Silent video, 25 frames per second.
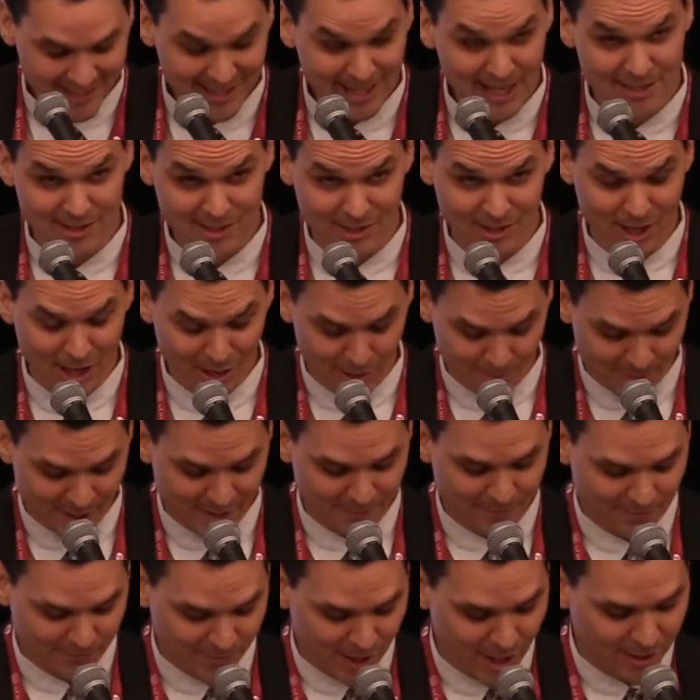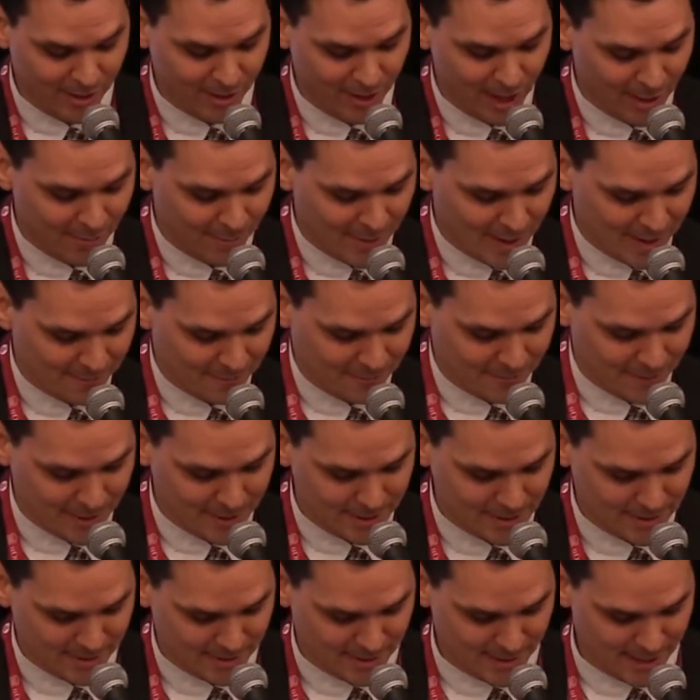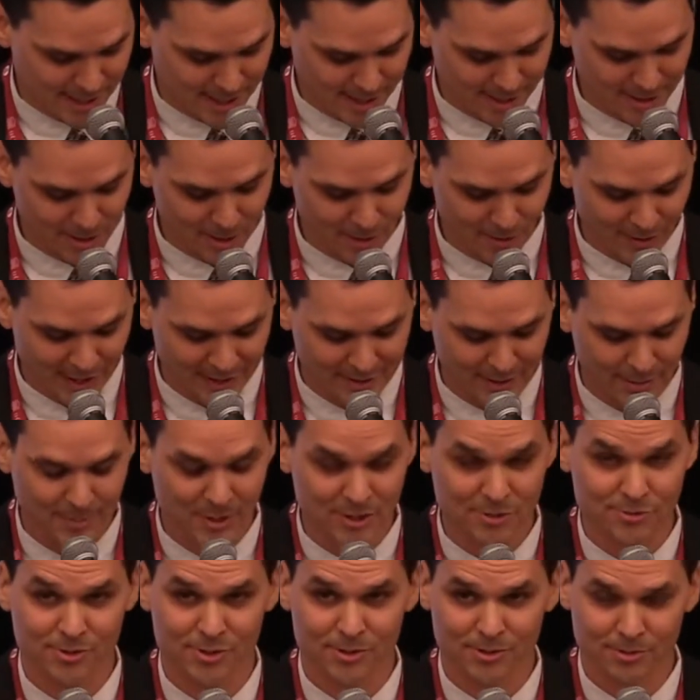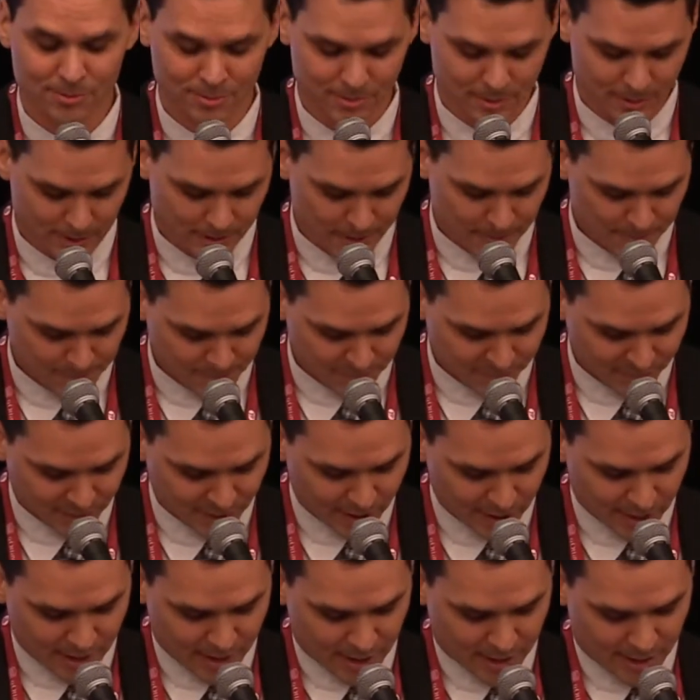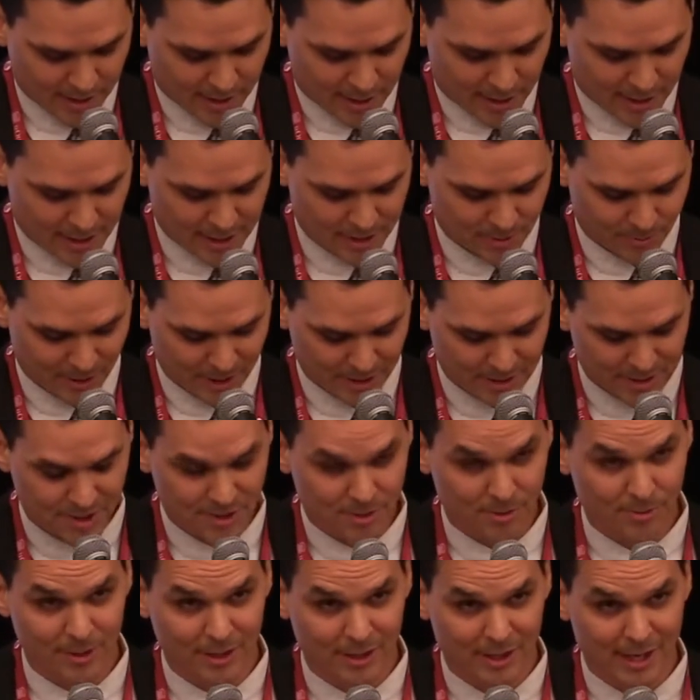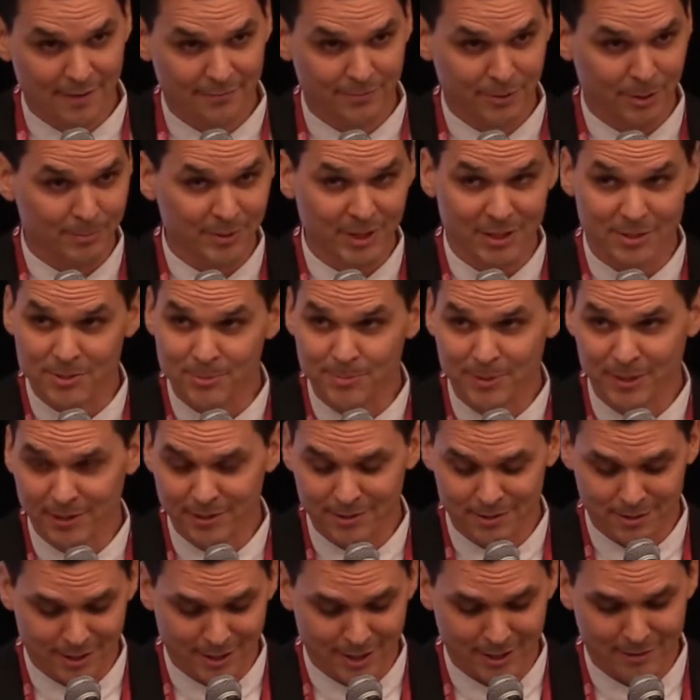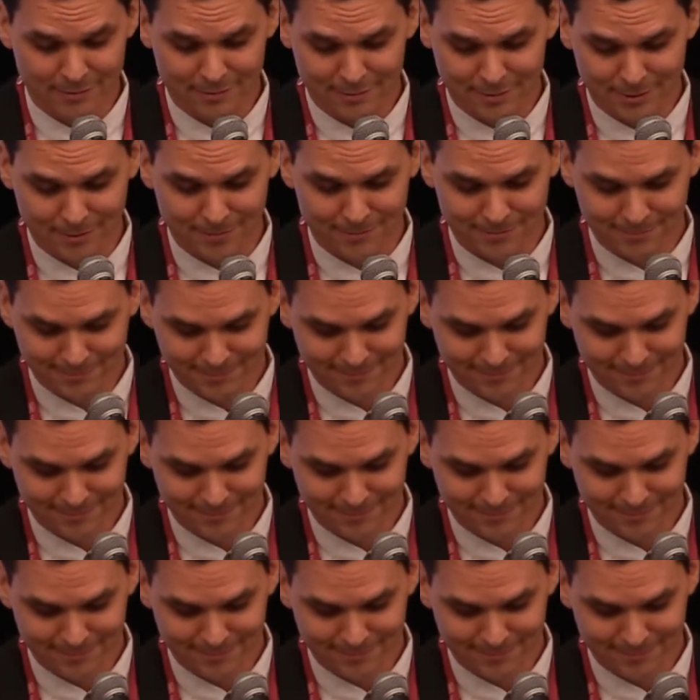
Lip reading: As a lot of my friends know that to be true, as well as you will after I'm done speaking tonight. So,